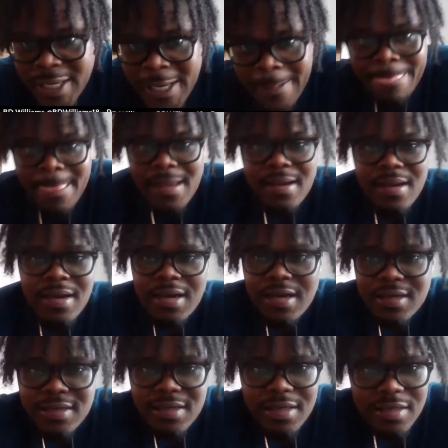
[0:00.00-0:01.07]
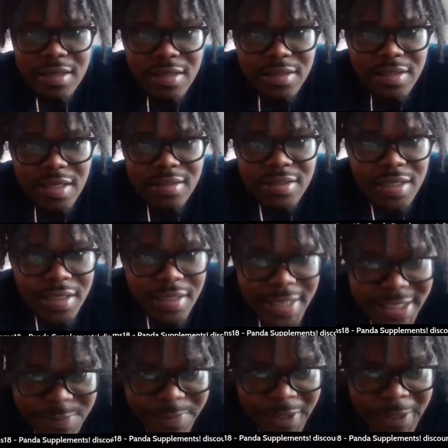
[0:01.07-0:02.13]
that.
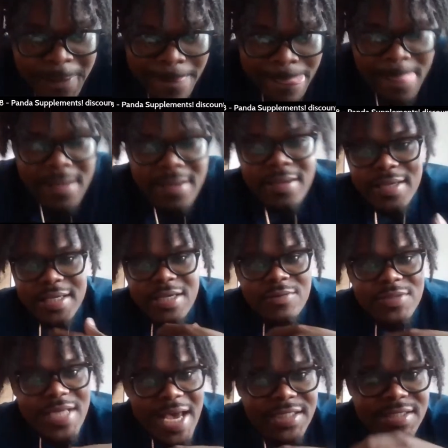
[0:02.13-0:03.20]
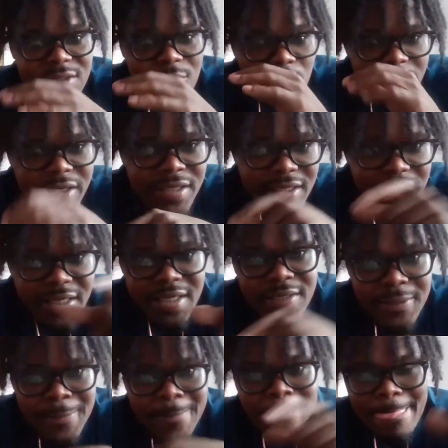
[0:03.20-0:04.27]
Gillespie, he was actually working
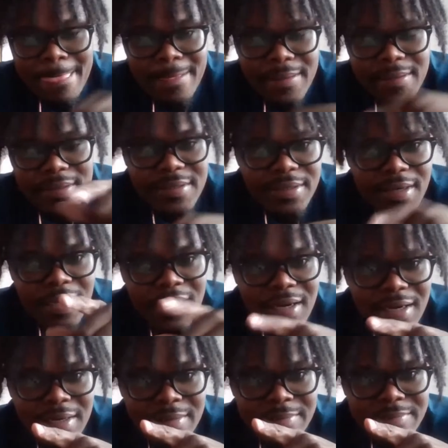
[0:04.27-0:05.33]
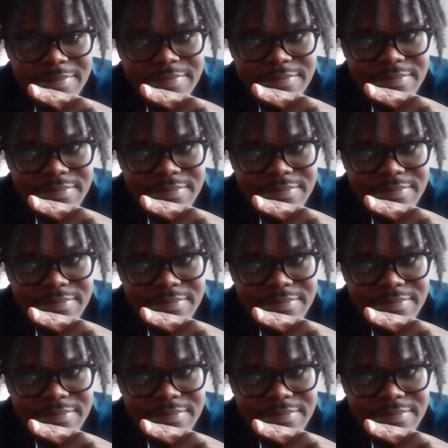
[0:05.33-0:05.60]
in kind